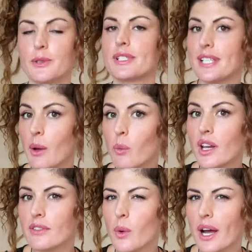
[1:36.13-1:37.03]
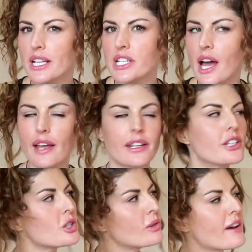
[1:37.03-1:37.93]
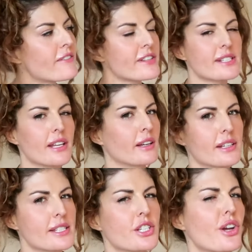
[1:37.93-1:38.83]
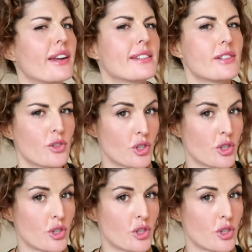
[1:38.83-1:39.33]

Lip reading: you somewhat of a wide shot, and I do love this thing because the shot isn't